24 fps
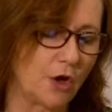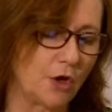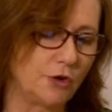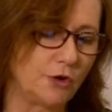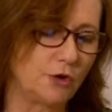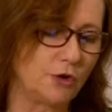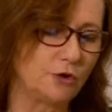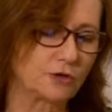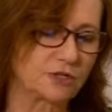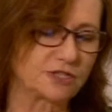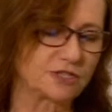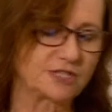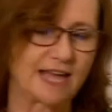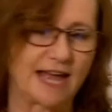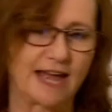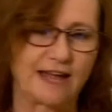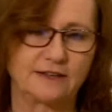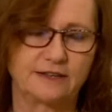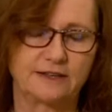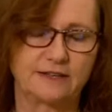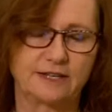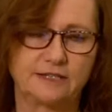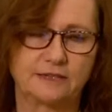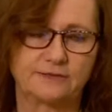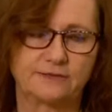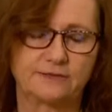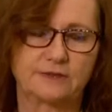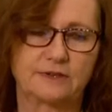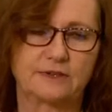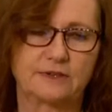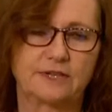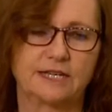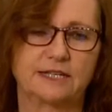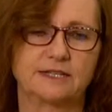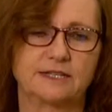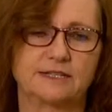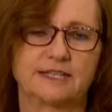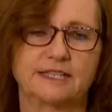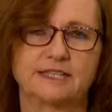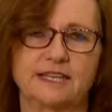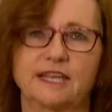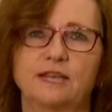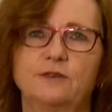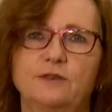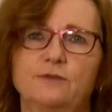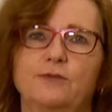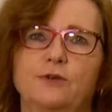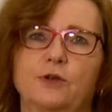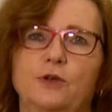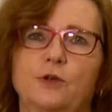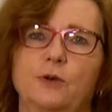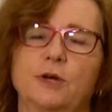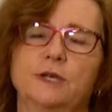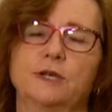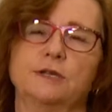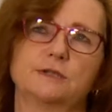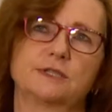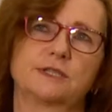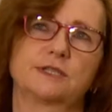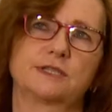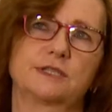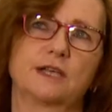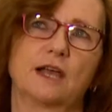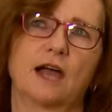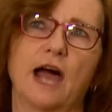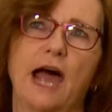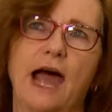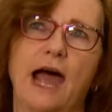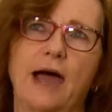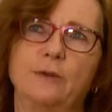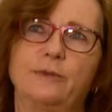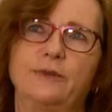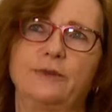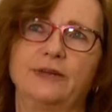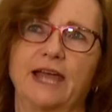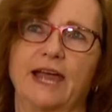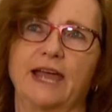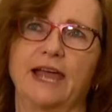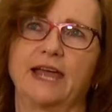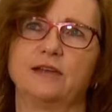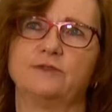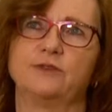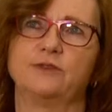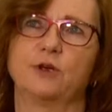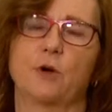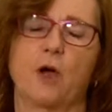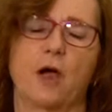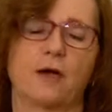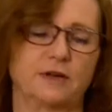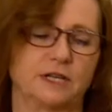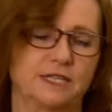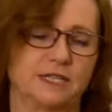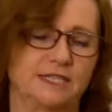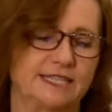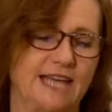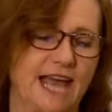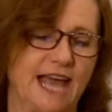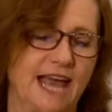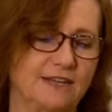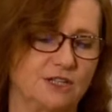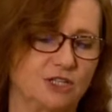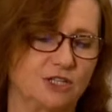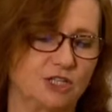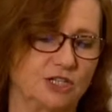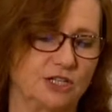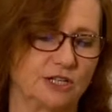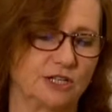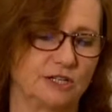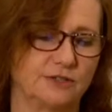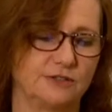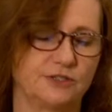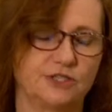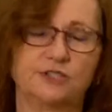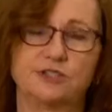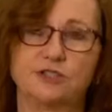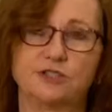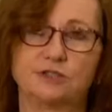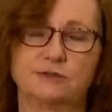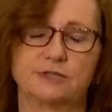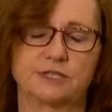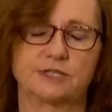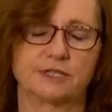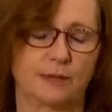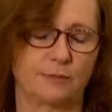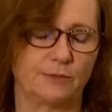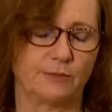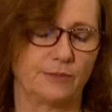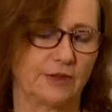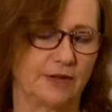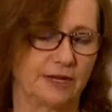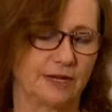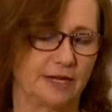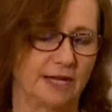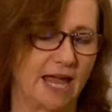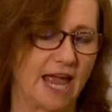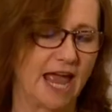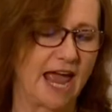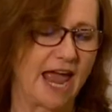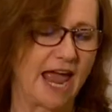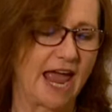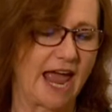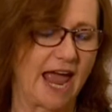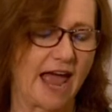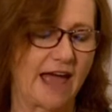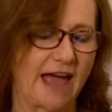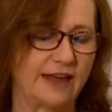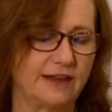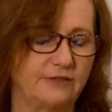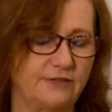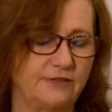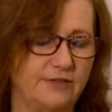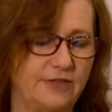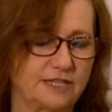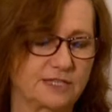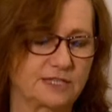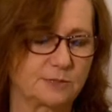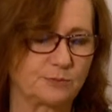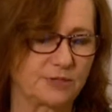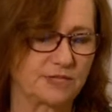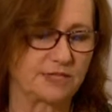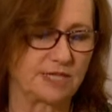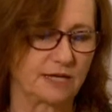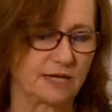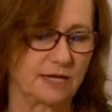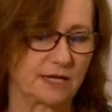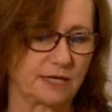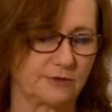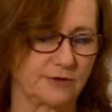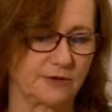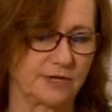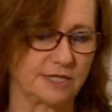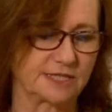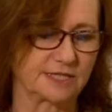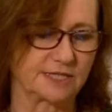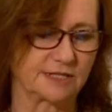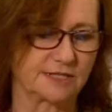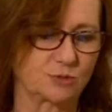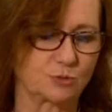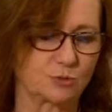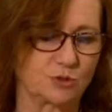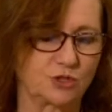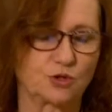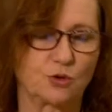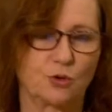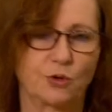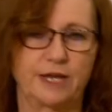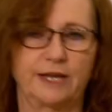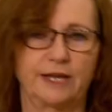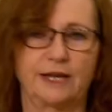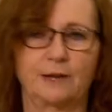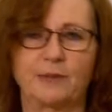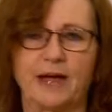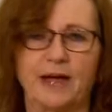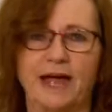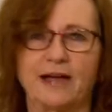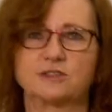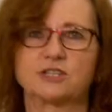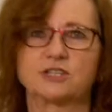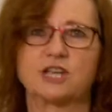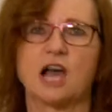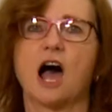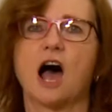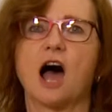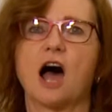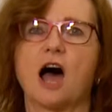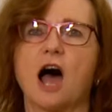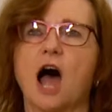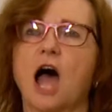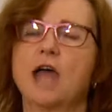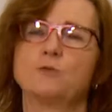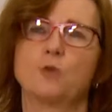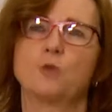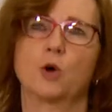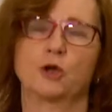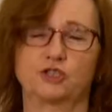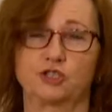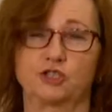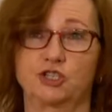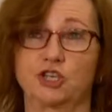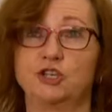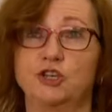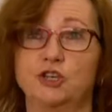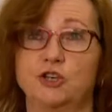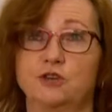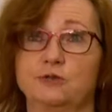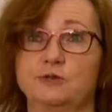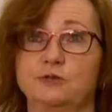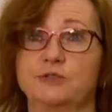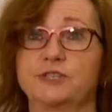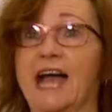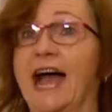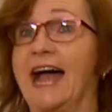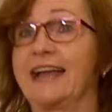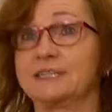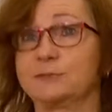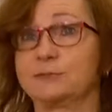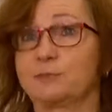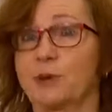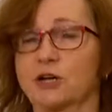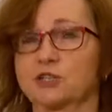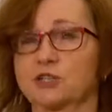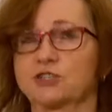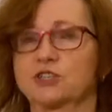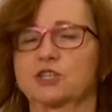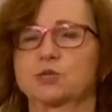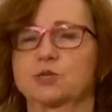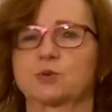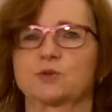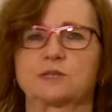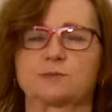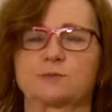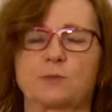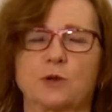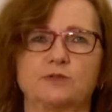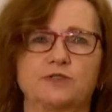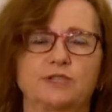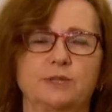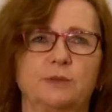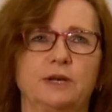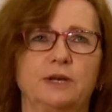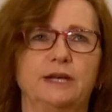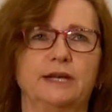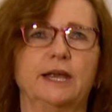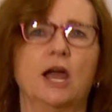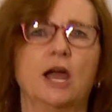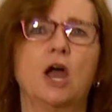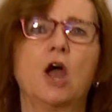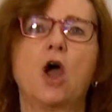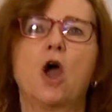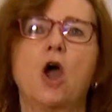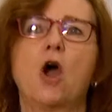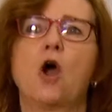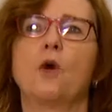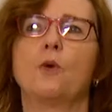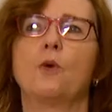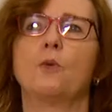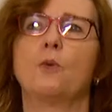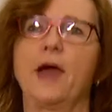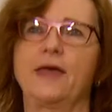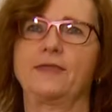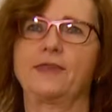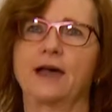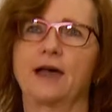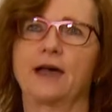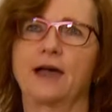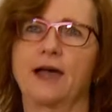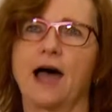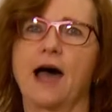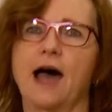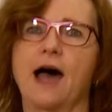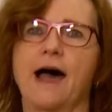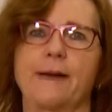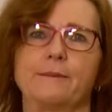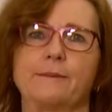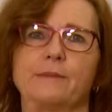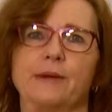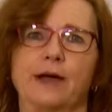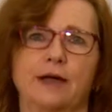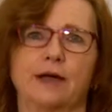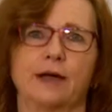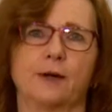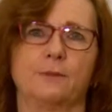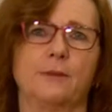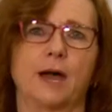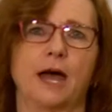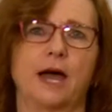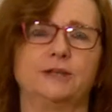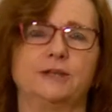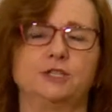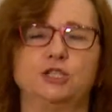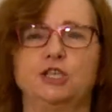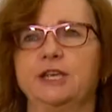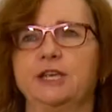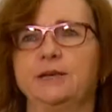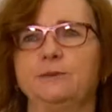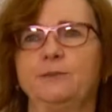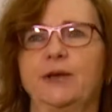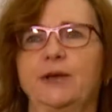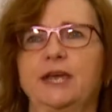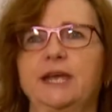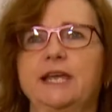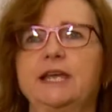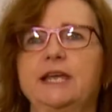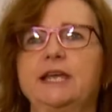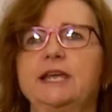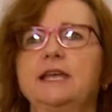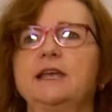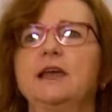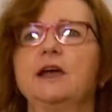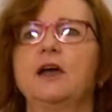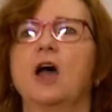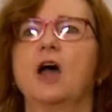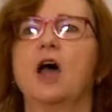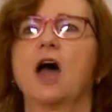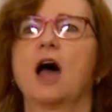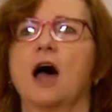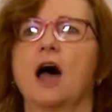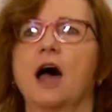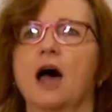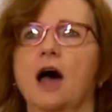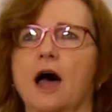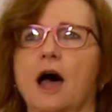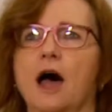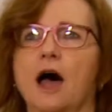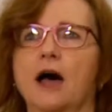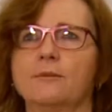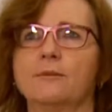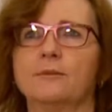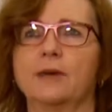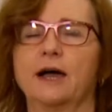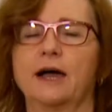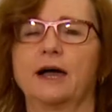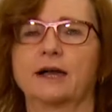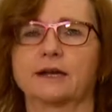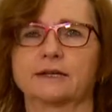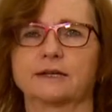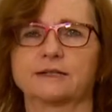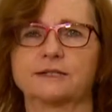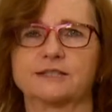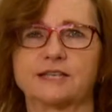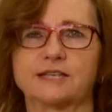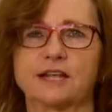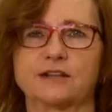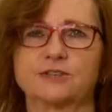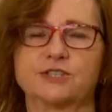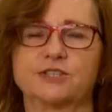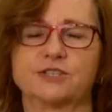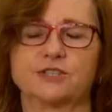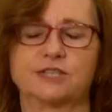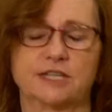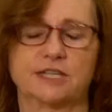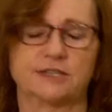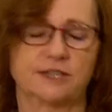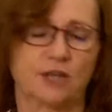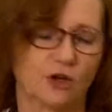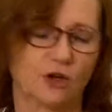looks at the different things that influence our behaviour, our intention to do something. And in this particular instance, we're talking about, I want to use antibiotics responsibly. Whether I'm a GP, a consultant in the